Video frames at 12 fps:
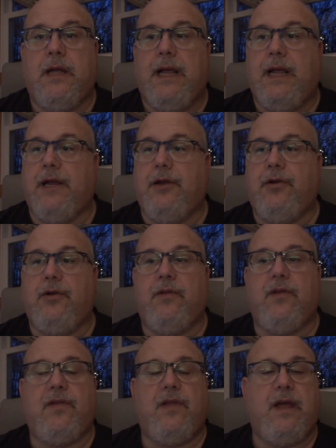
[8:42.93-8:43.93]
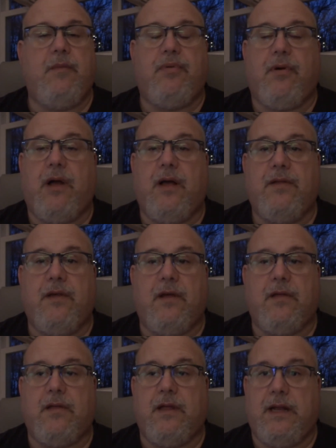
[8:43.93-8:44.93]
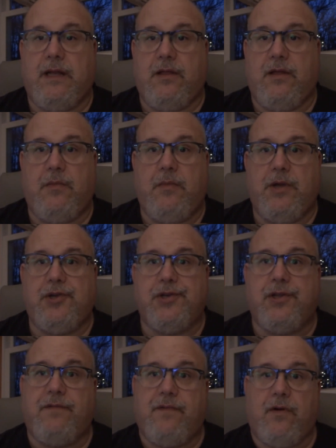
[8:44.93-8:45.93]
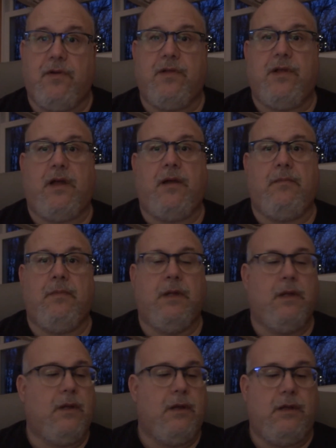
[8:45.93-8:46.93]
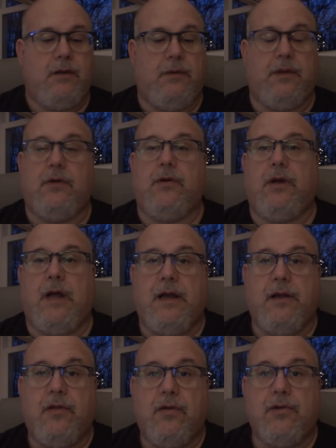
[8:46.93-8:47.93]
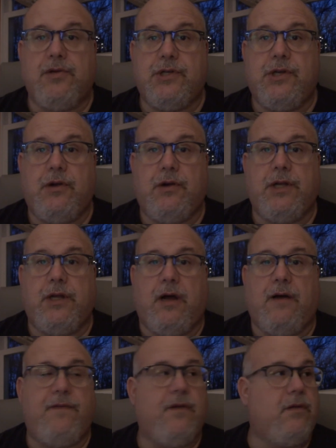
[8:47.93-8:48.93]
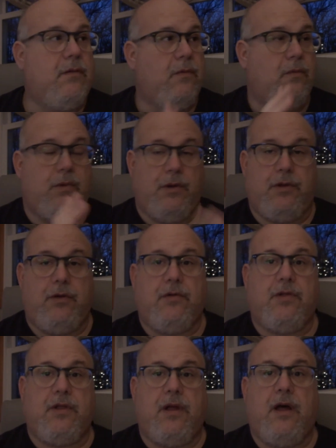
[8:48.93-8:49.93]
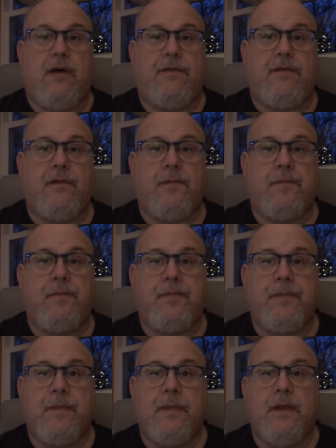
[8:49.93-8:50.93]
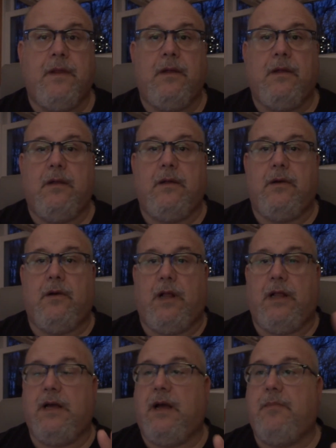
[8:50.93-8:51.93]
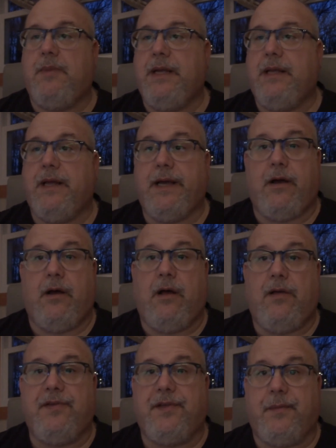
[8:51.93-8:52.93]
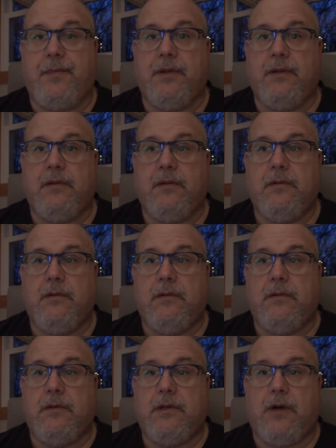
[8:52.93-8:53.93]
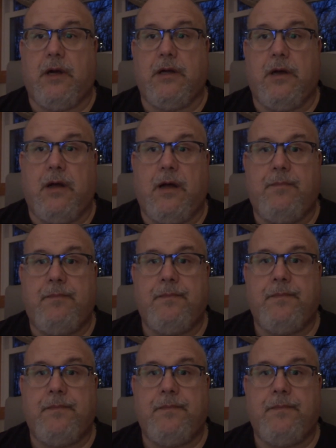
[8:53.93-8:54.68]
and you do the same process that I just mentioned the first time. You either go down to the Social Security office with your stuff, call a company like Allsup.com,